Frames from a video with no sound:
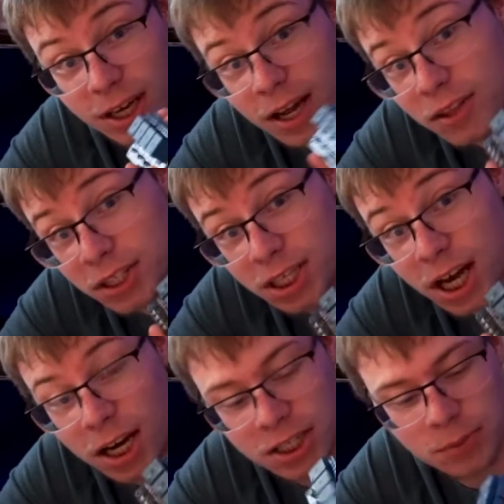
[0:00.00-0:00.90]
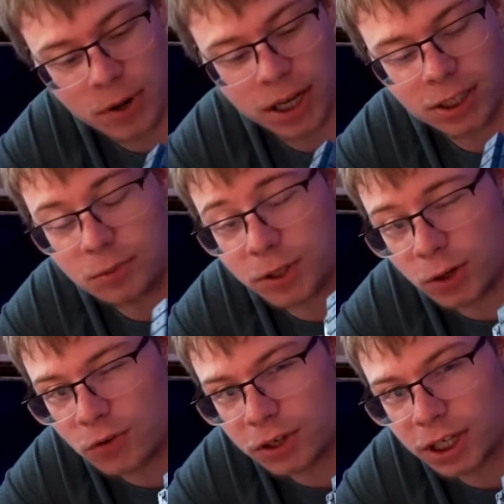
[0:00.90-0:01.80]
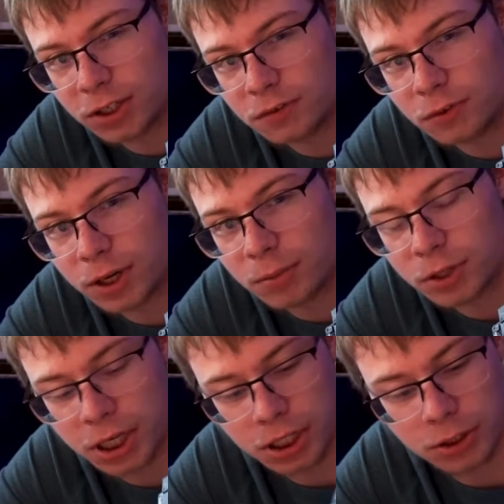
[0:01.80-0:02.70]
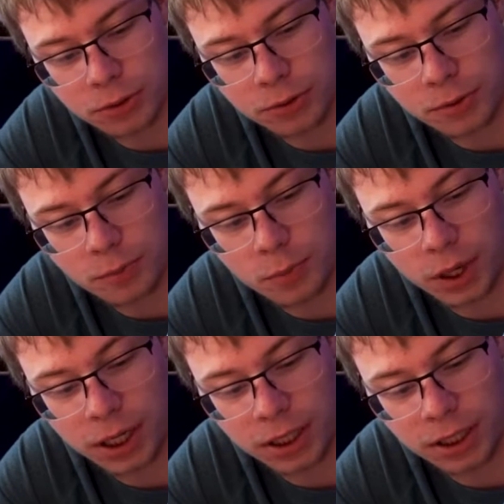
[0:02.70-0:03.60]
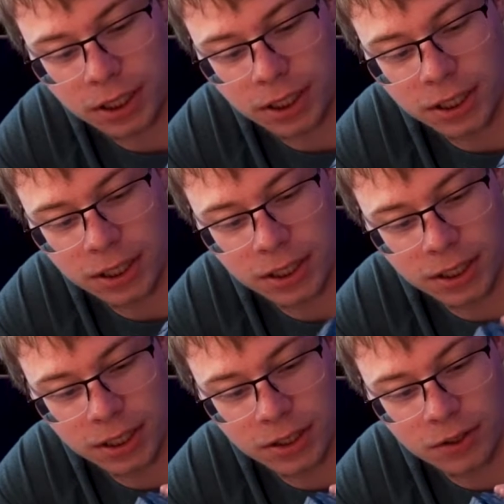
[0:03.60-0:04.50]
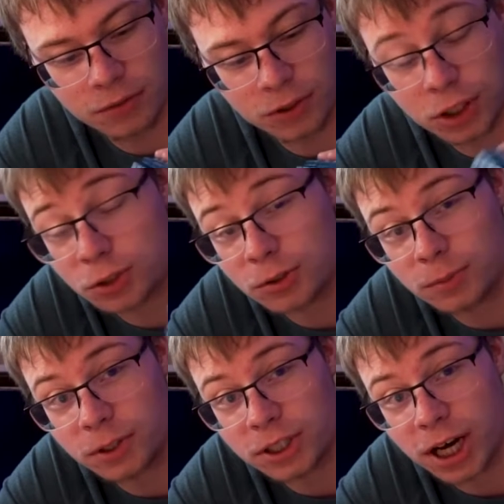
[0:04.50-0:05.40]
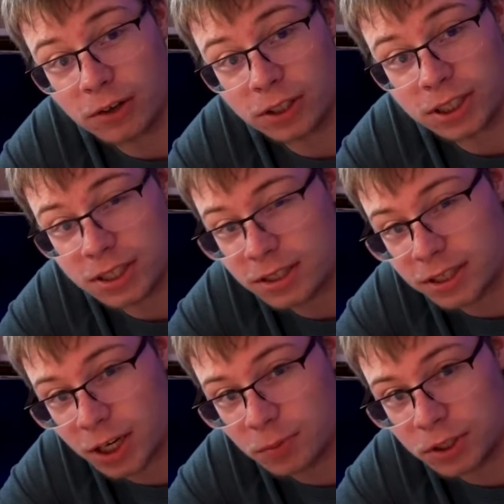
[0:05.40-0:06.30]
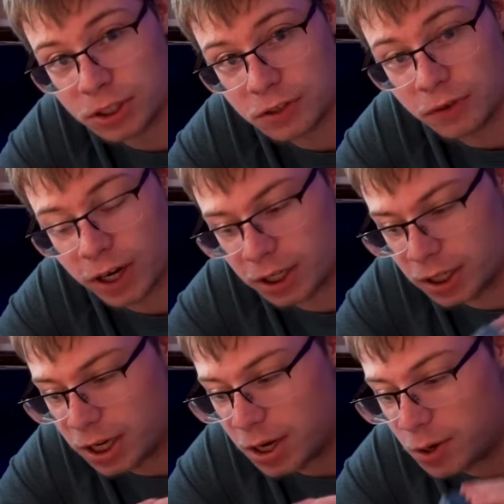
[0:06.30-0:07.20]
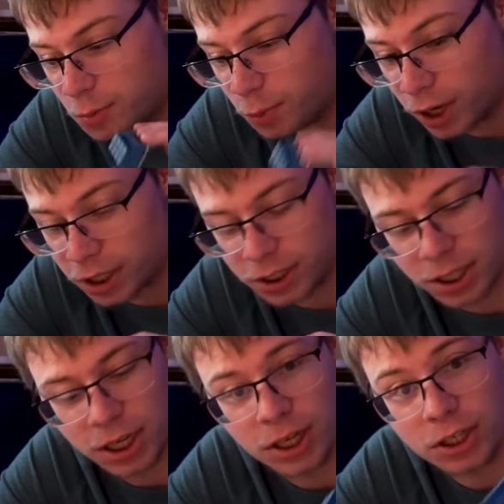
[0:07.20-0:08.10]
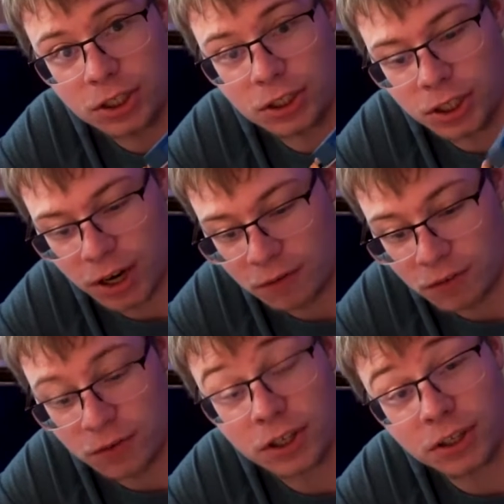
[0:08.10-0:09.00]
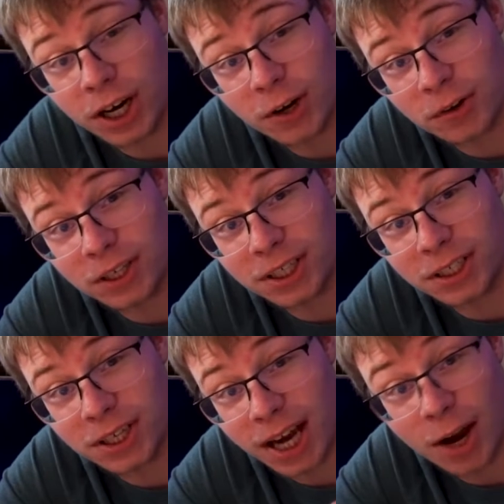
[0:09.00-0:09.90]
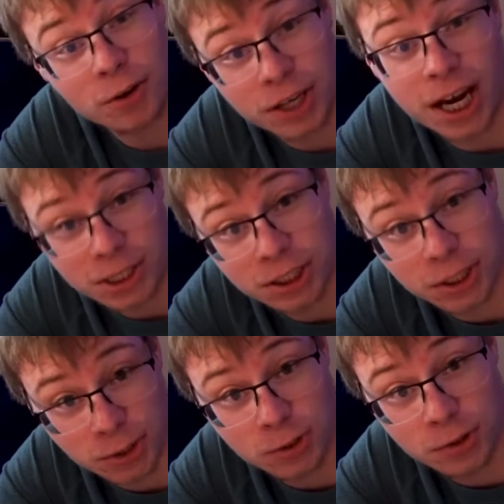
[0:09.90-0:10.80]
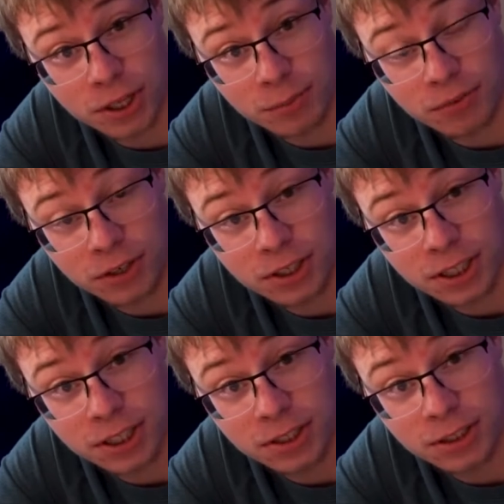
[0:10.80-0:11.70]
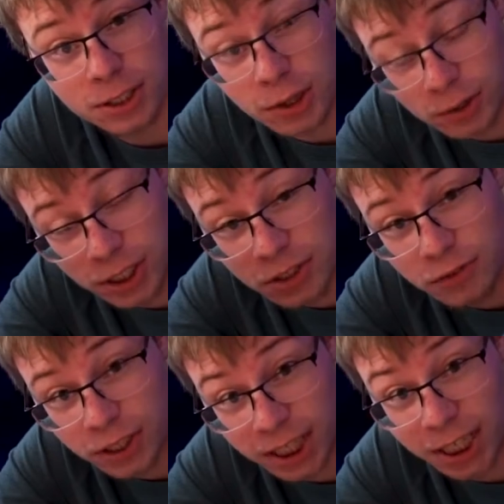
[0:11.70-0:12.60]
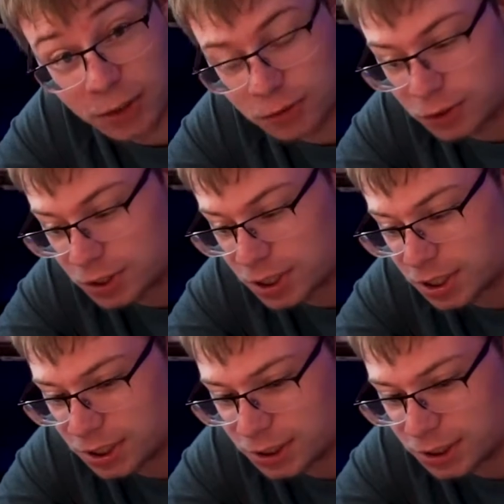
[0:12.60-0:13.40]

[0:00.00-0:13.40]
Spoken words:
this is honestly probably a little bit overkill for what I'm trying to do, but to control a bunch of outlets, that'll be just fine. But you have to figure out how to actually control them first. So let's figure that out first.